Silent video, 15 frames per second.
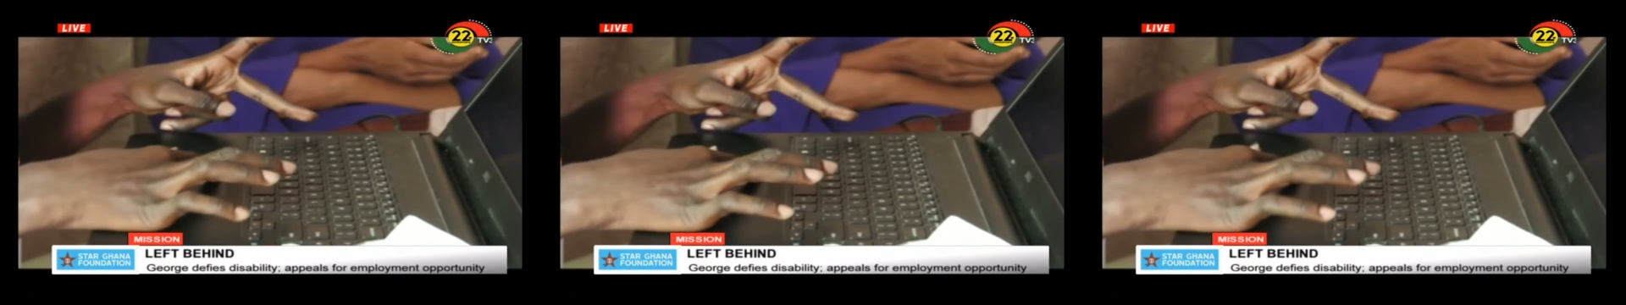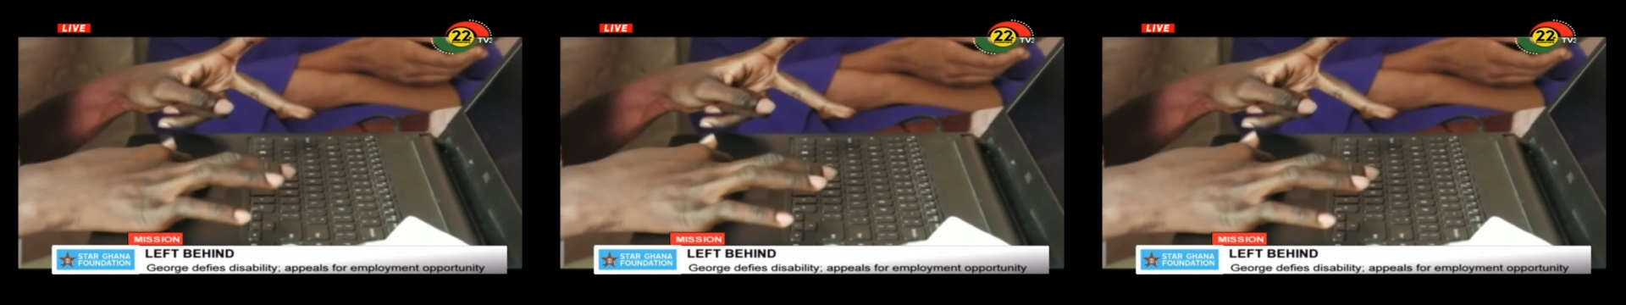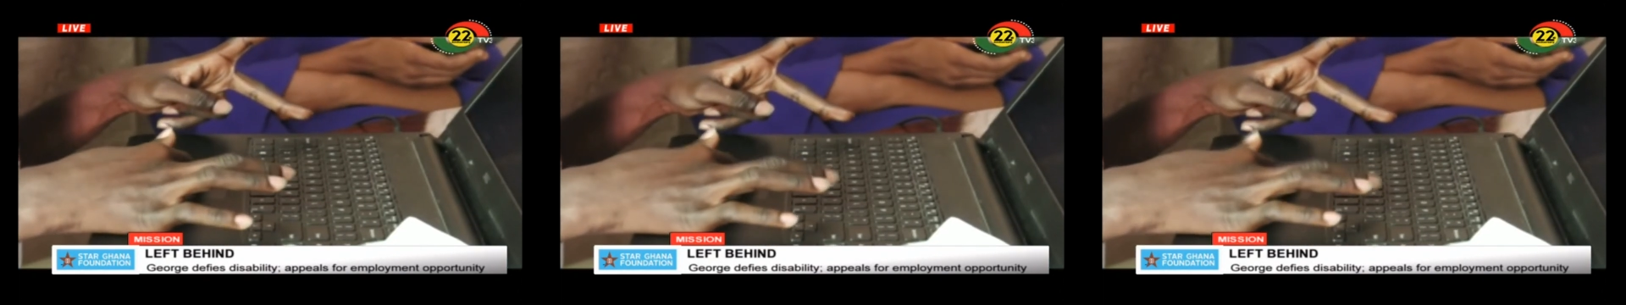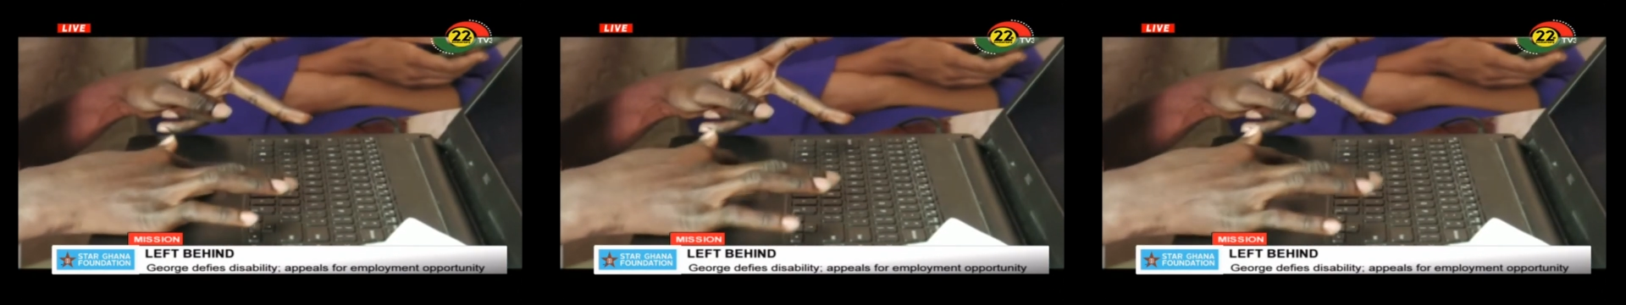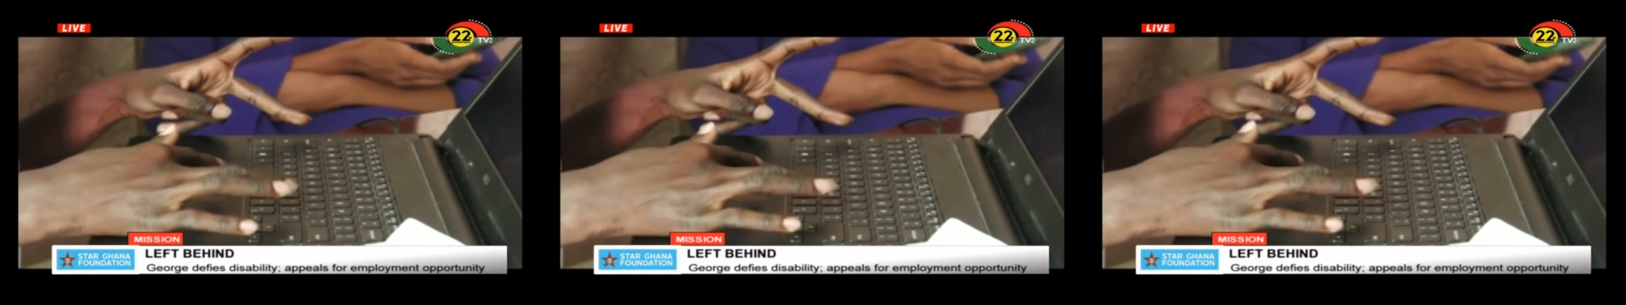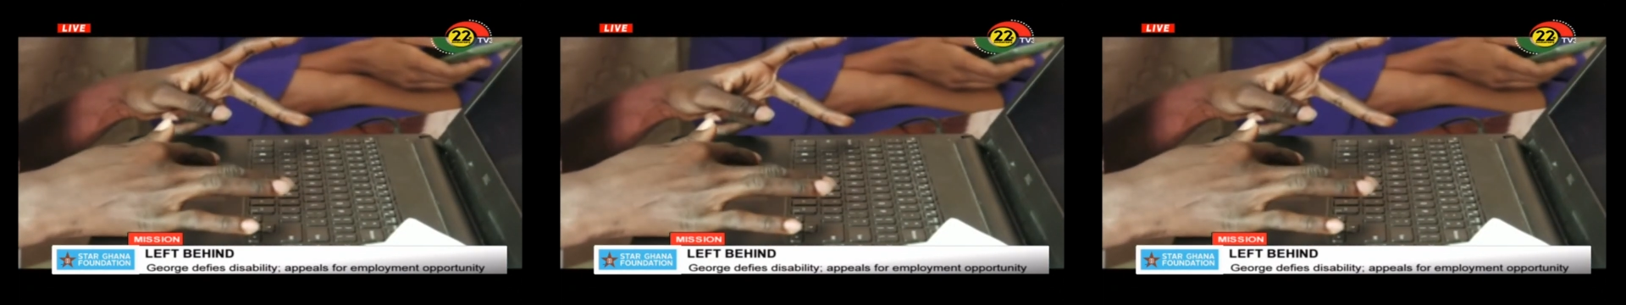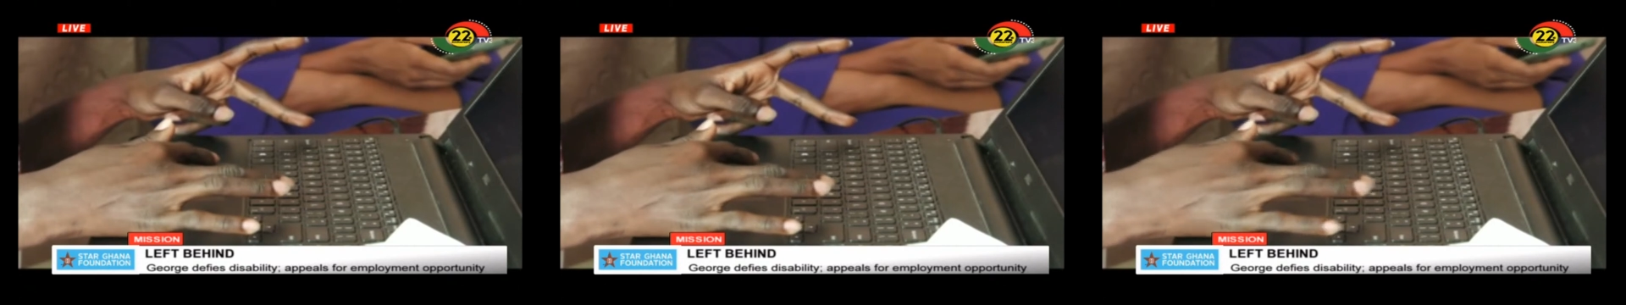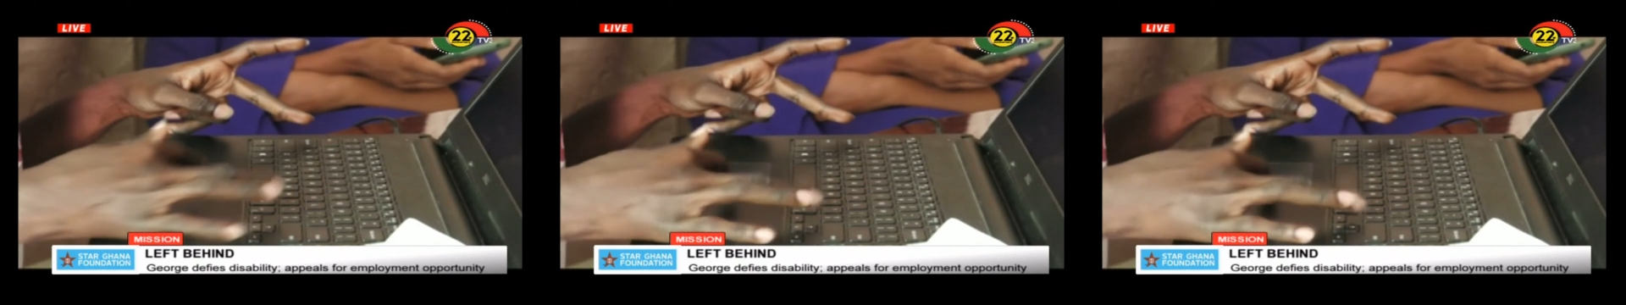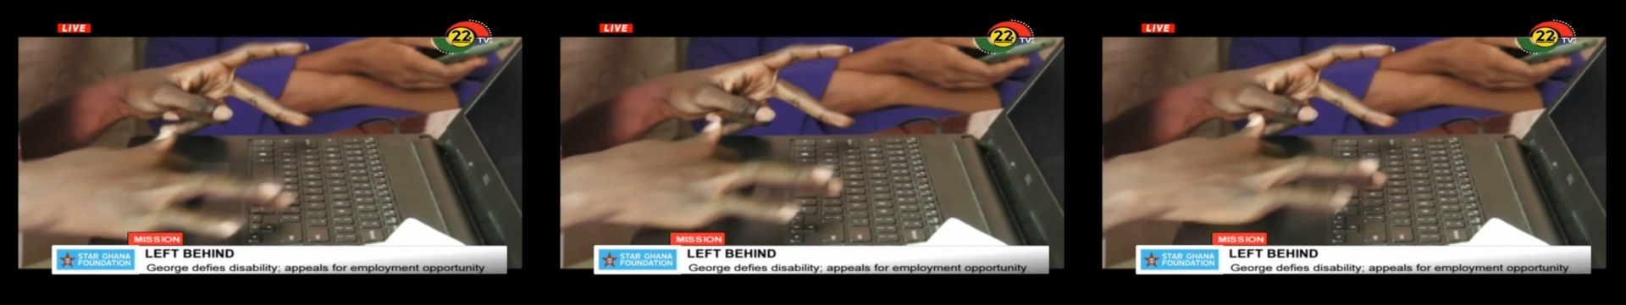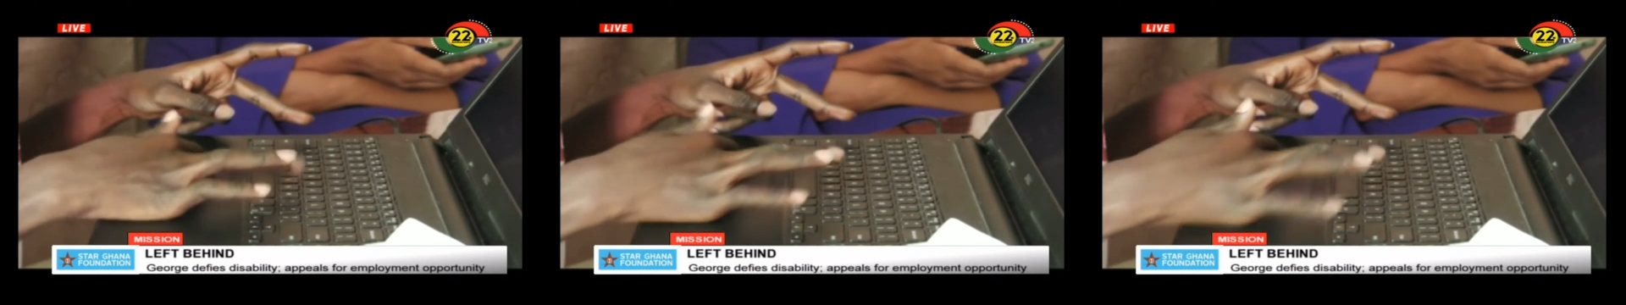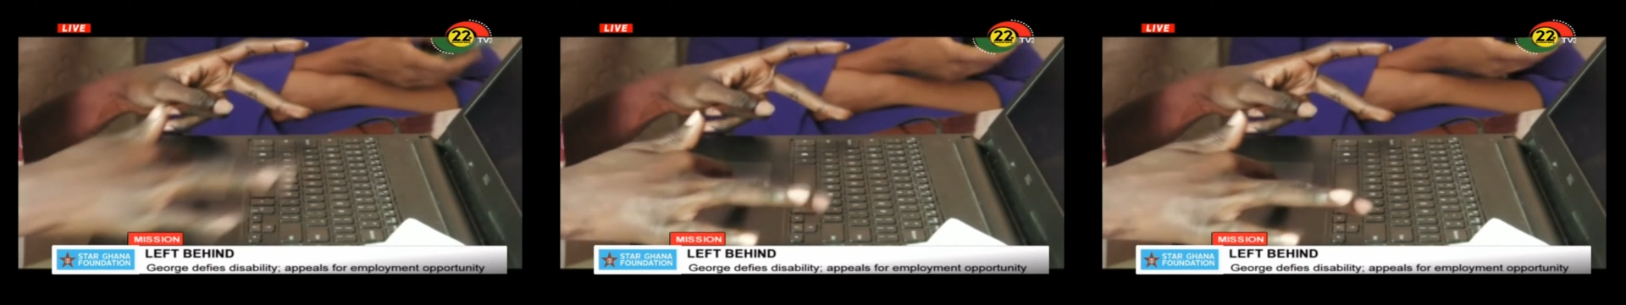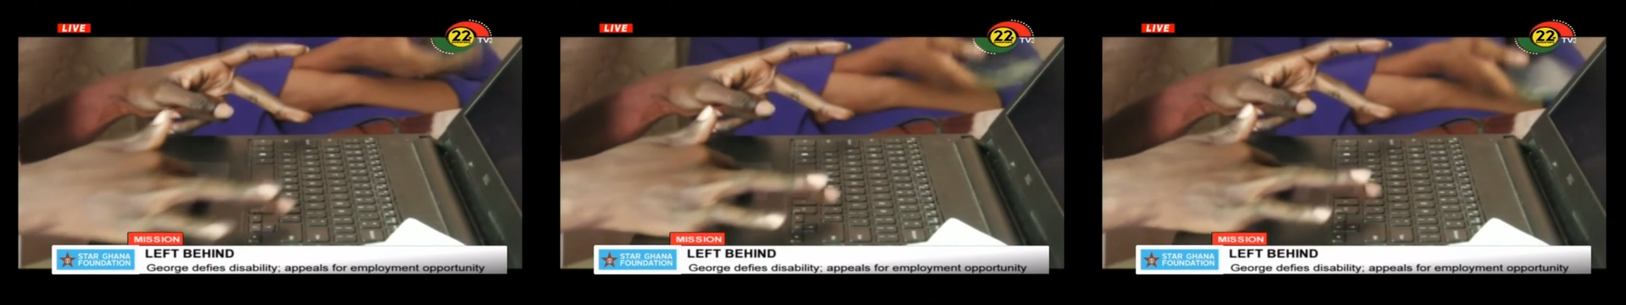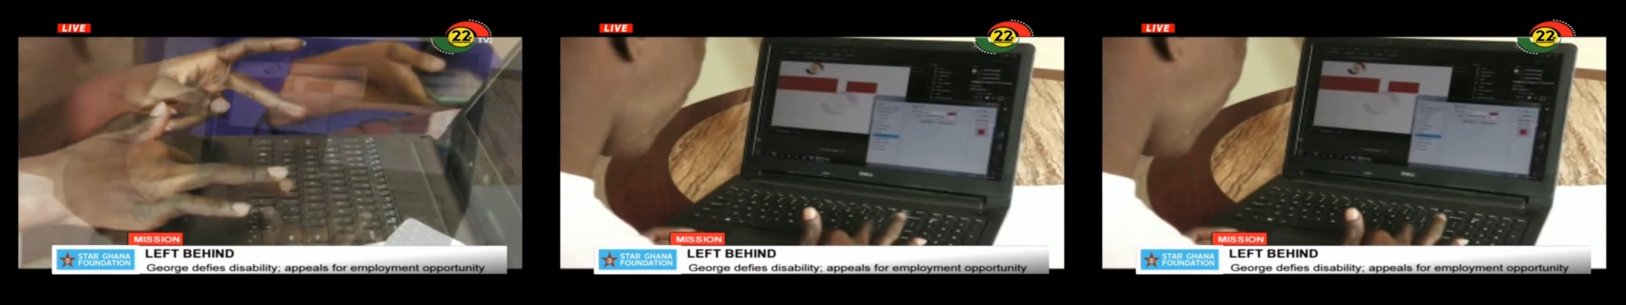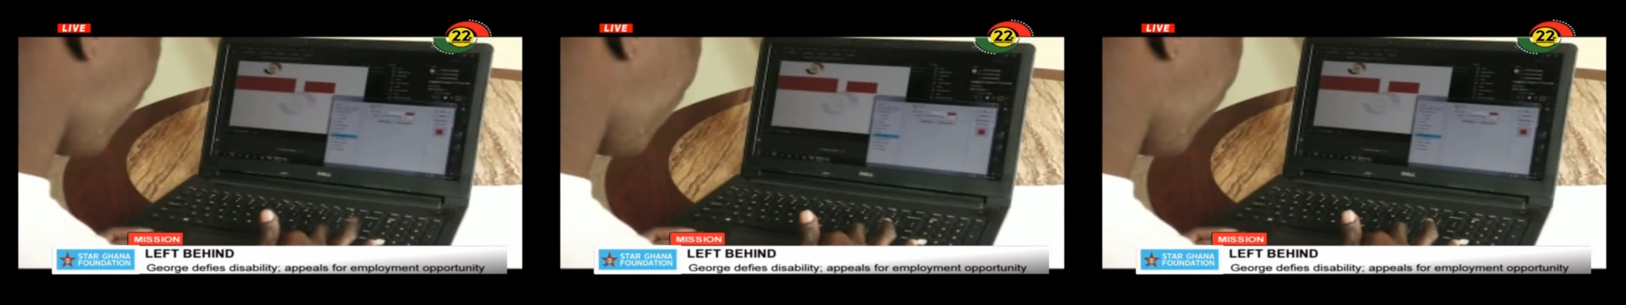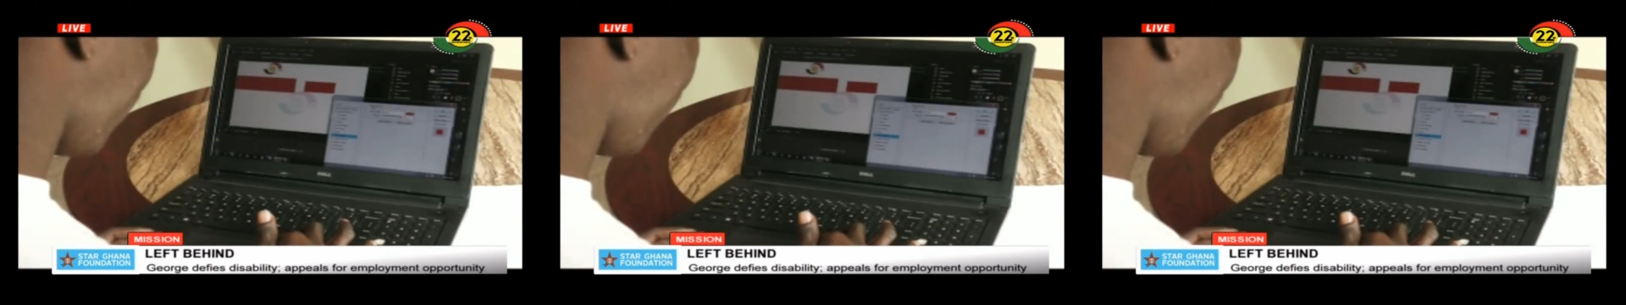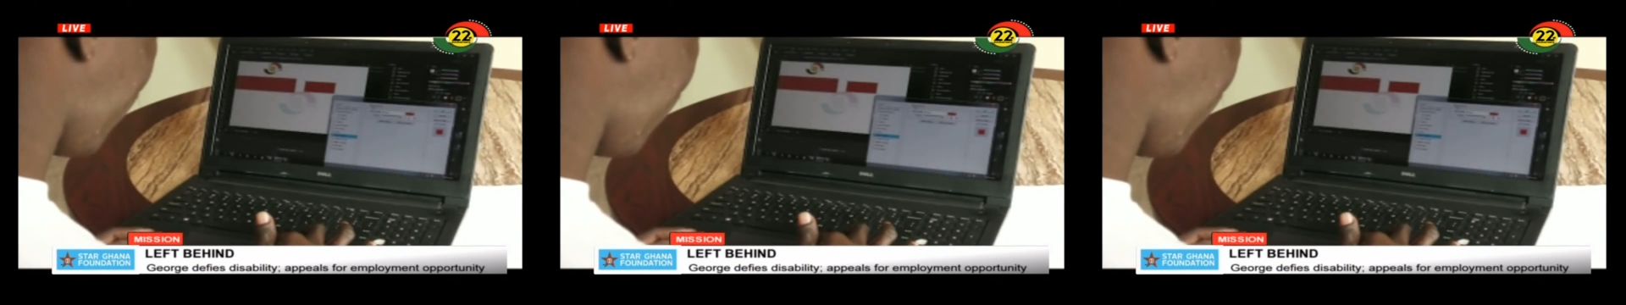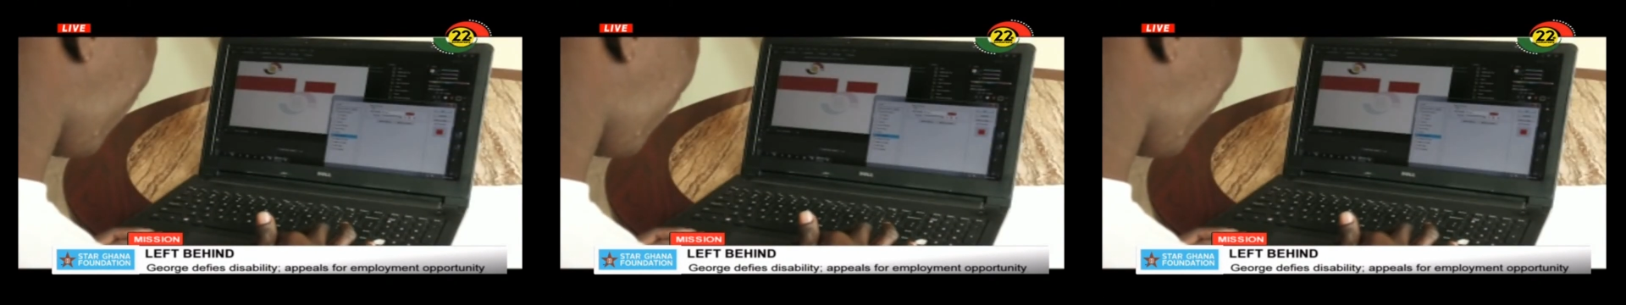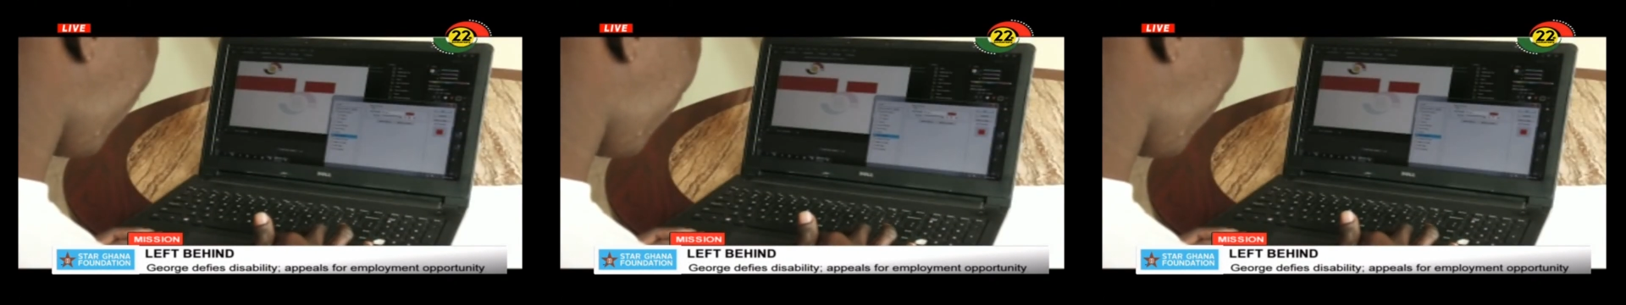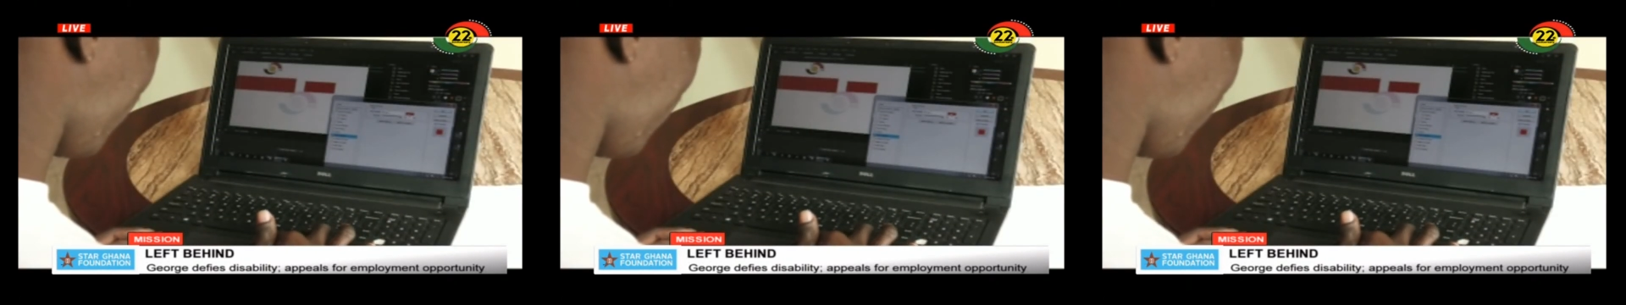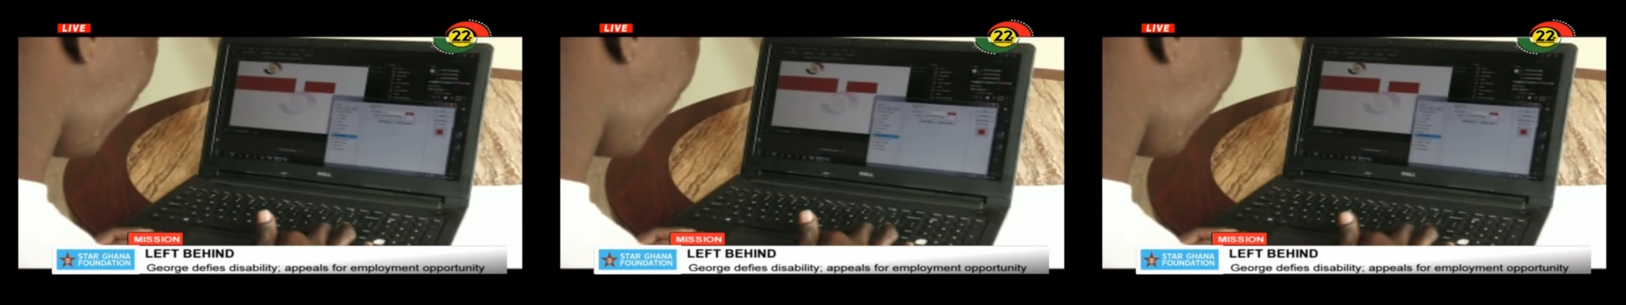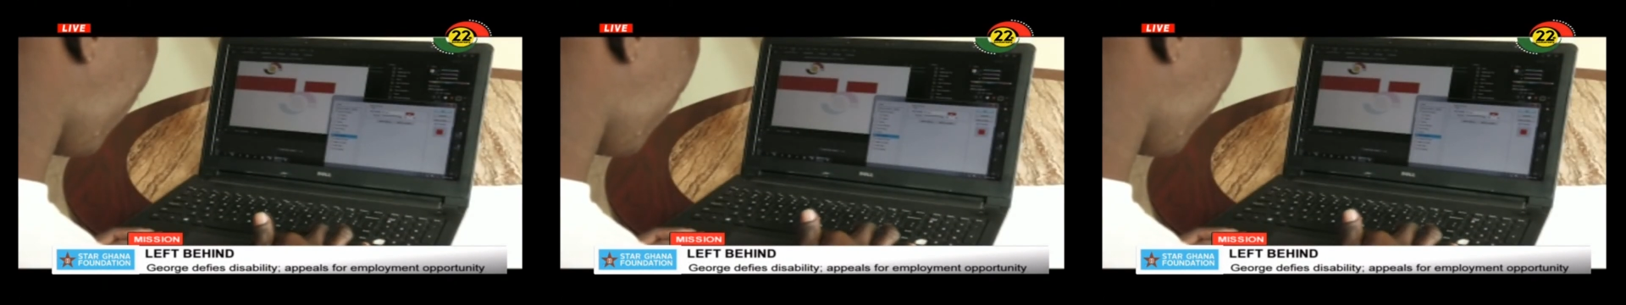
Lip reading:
No face is visible, so there are no lips to read.